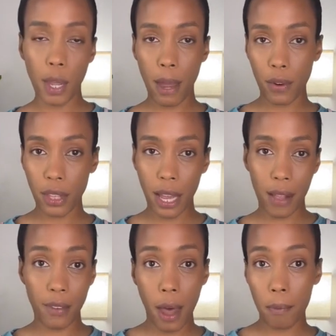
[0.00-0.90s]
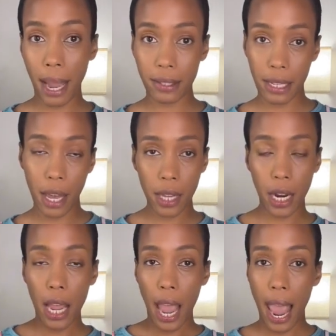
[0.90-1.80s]
help everything kind of come back
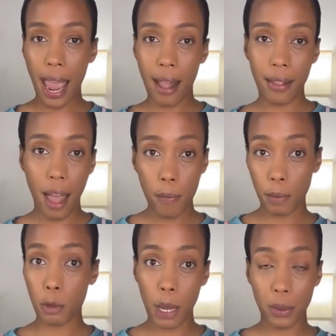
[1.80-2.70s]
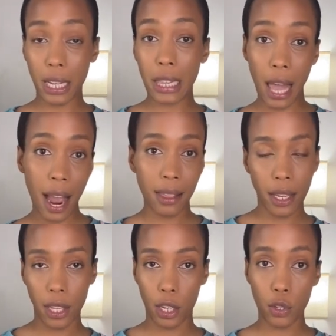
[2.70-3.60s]
together and help them to be able to glide
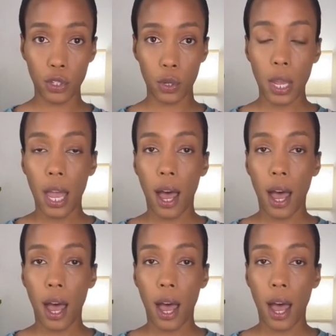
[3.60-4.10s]
like they used to.